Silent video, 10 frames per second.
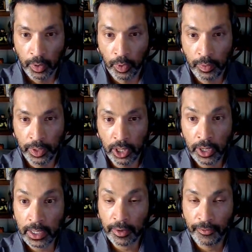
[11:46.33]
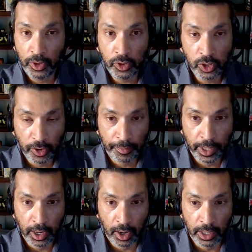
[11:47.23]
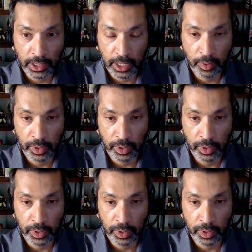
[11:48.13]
When we look at the future of PRRT,